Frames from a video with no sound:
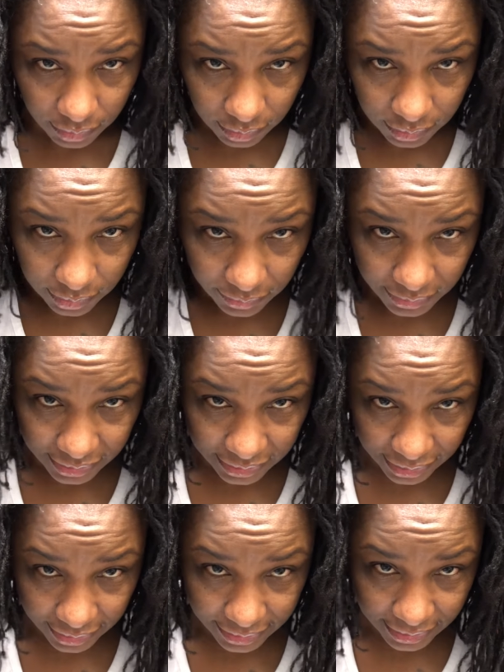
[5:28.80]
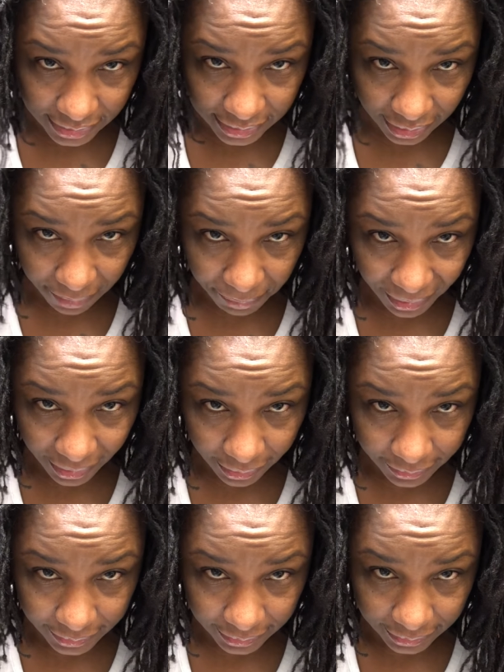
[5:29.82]
So since I just got my hair
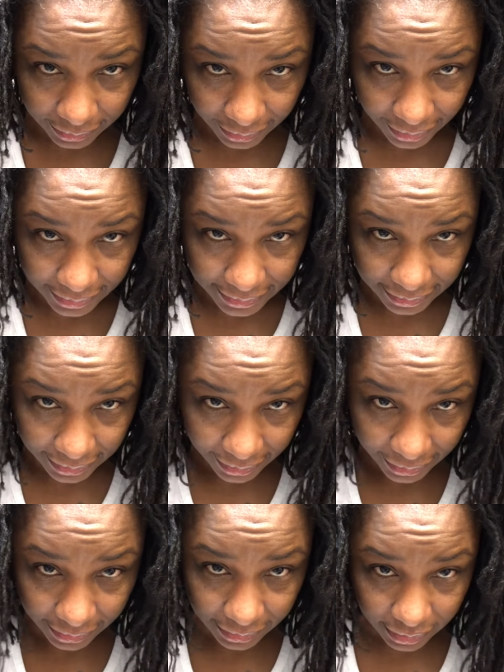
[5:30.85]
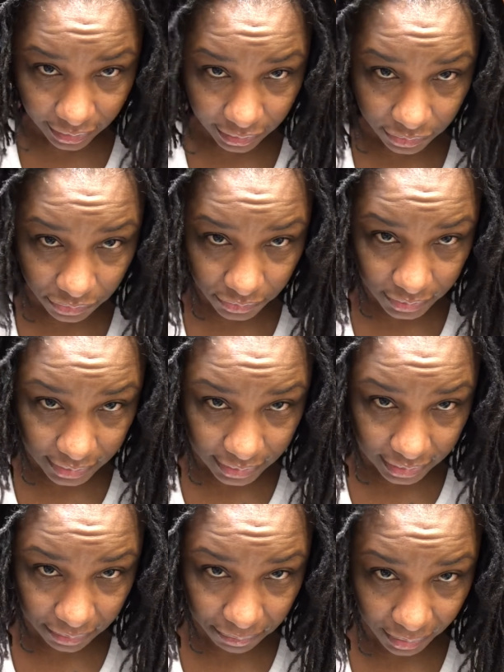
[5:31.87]
done last night, you can see
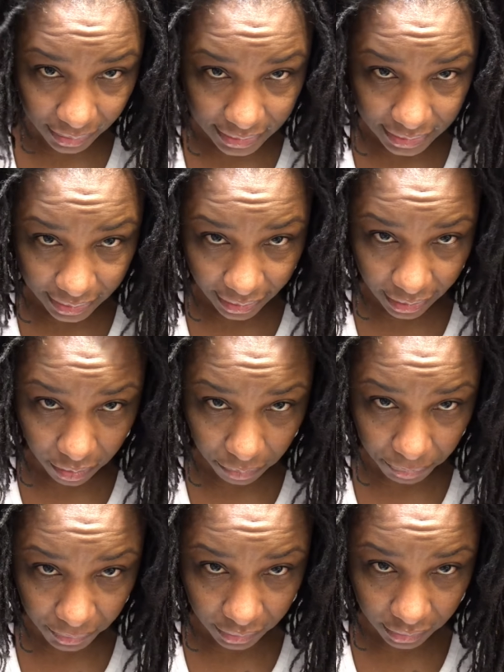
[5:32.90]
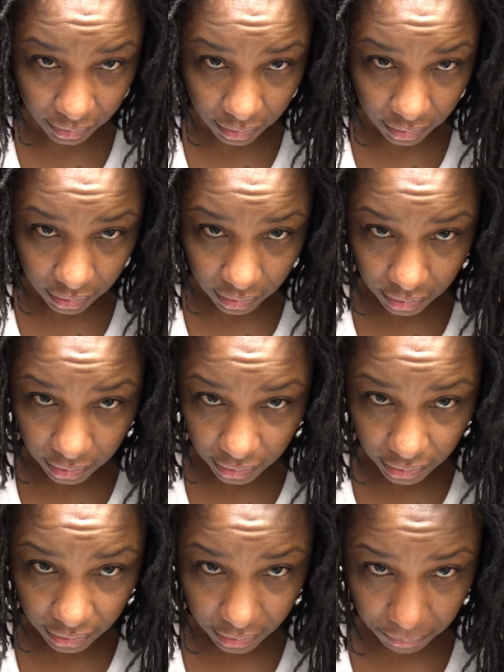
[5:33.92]
my scalp and
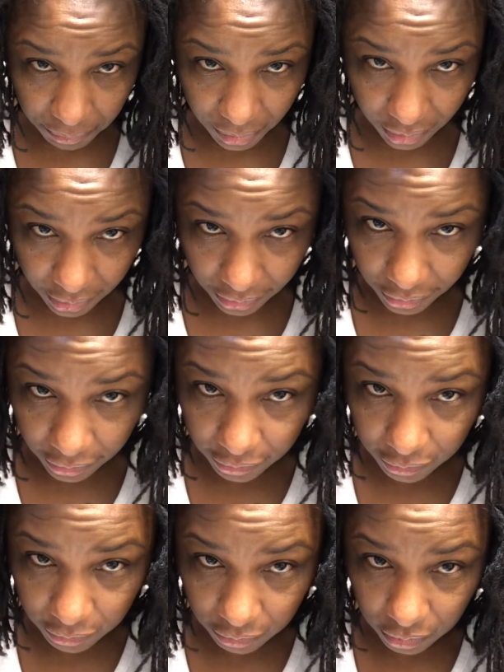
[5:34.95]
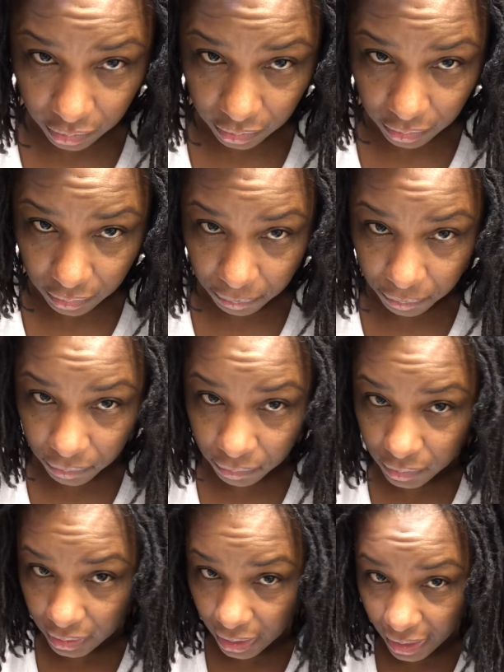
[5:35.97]
my
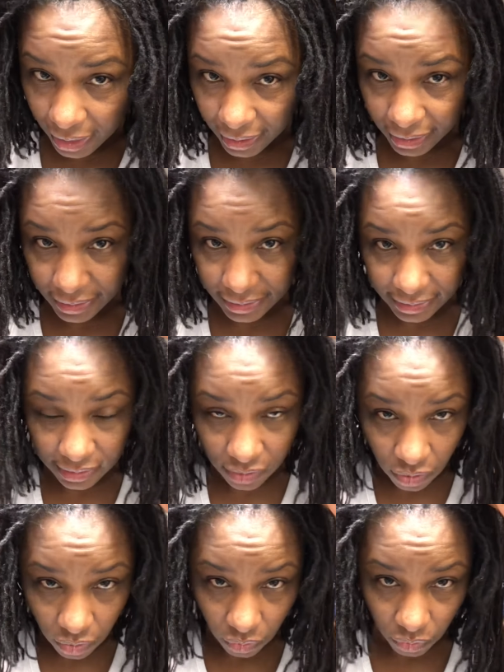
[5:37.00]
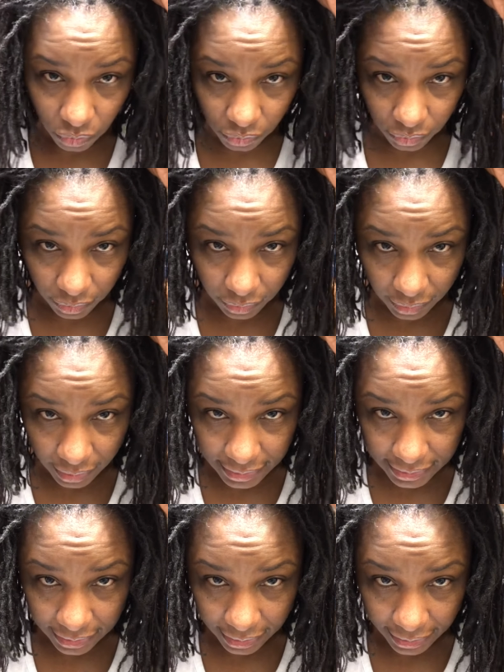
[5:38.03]
lines, or as
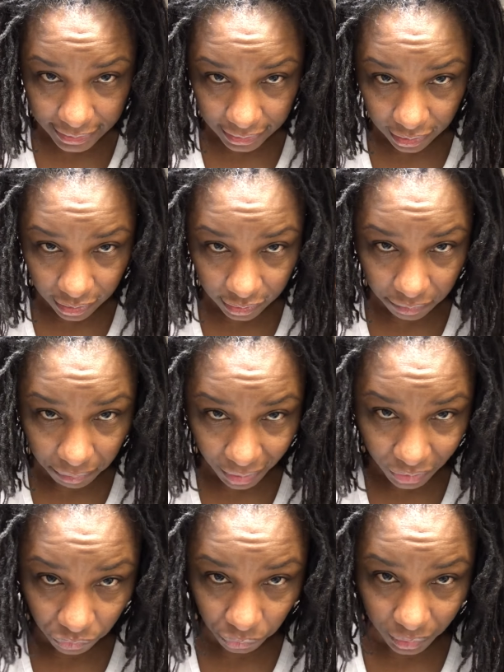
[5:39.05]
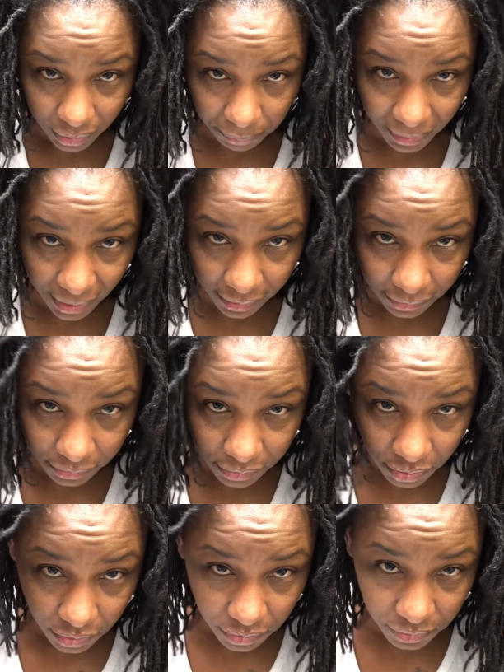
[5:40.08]
they like to call it, my grid pattern.
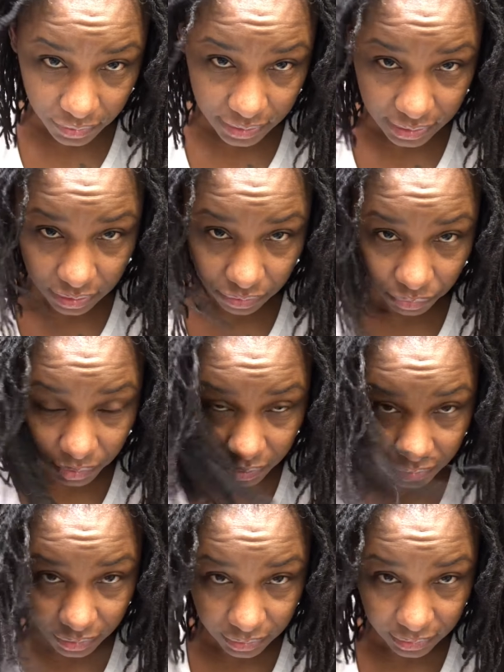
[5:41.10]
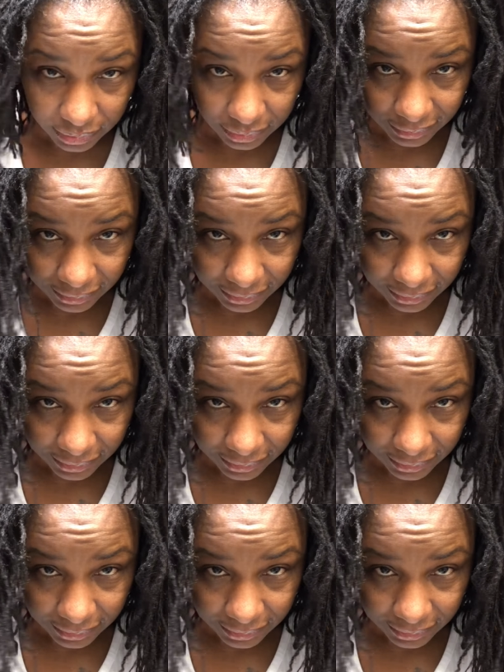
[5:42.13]
You can see it really good.